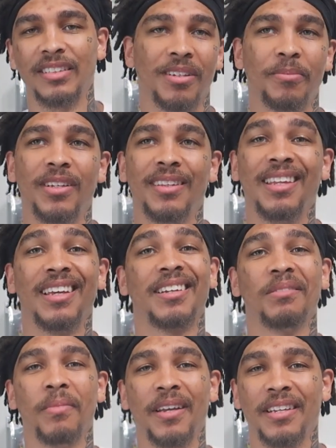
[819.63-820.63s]
I mean, they
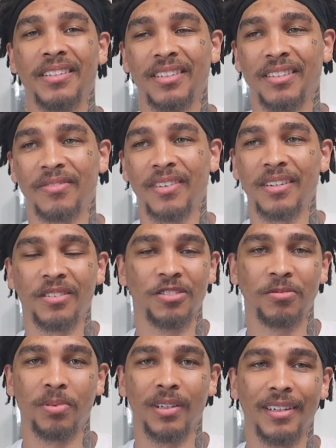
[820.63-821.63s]
could make it to the
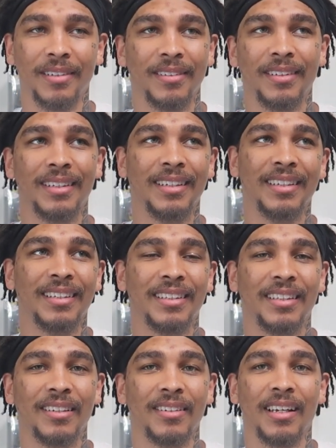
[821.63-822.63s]
finals, but
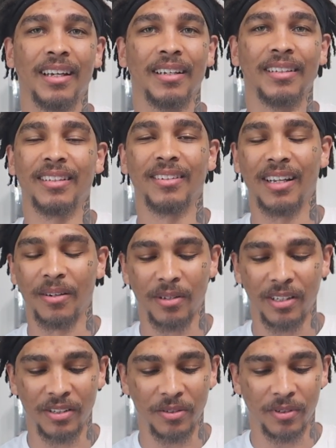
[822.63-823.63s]
they're not
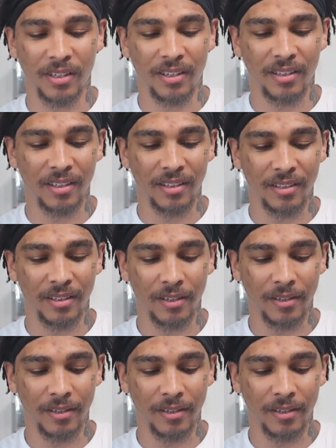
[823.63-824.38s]
really doing anything.